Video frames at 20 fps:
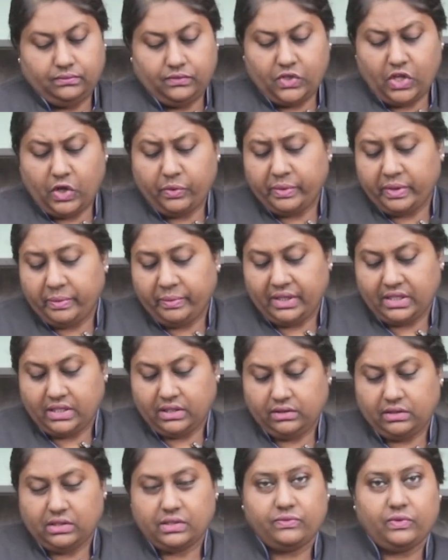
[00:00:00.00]
So I've been
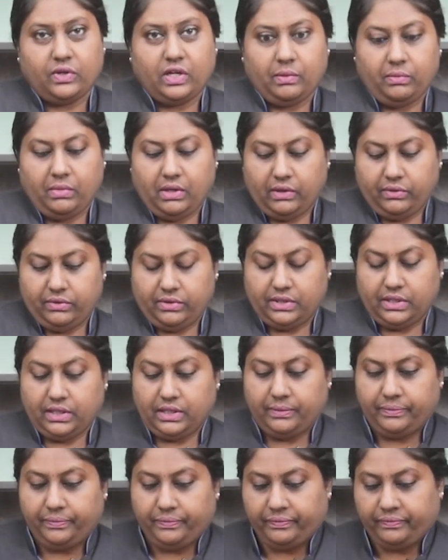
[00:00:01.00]
beating this for about
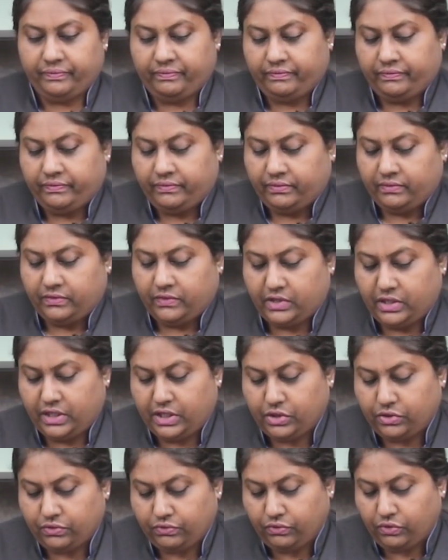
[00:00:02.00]

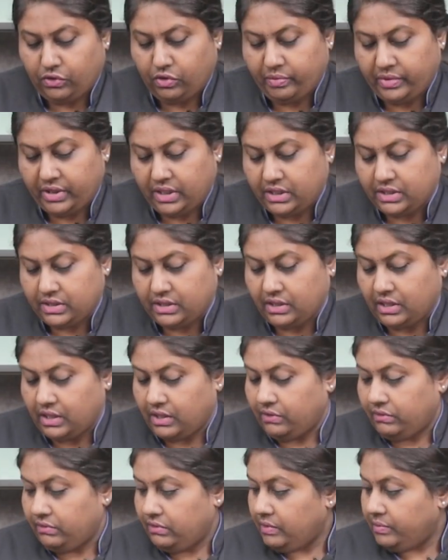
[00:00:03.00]
3 to 4 minutes
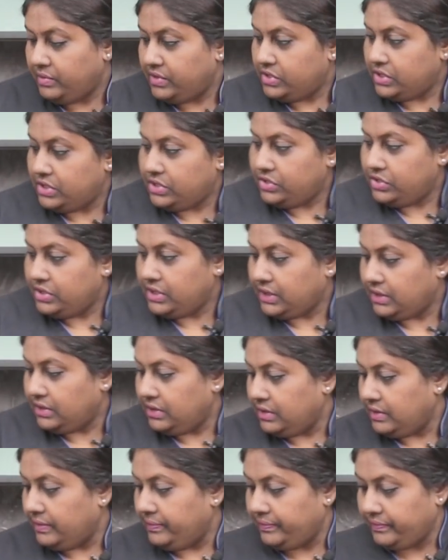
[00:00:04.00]
now. Let me just check
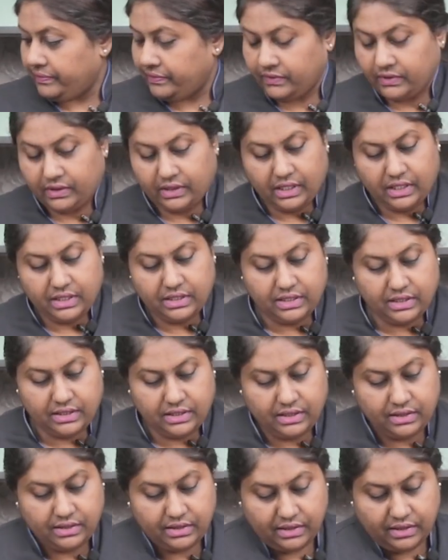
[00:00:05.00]
the
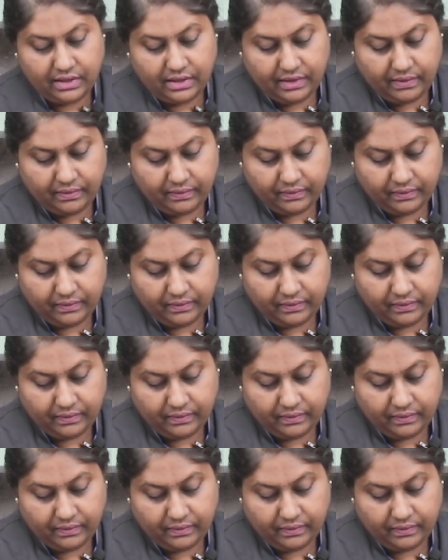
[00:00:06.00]
consistency.